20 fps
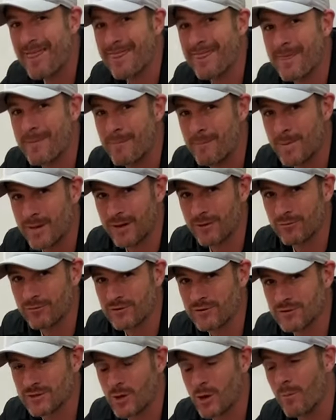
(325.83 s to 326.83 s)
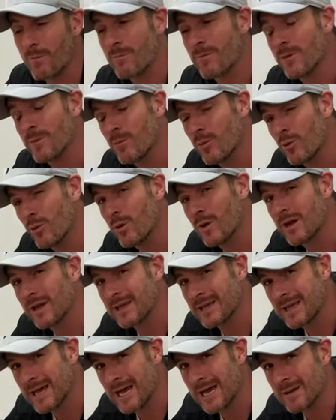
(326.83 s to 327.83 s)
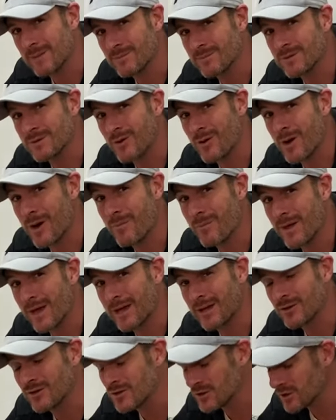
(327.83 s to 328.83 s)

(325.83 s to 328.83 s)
the better result, the more game time they can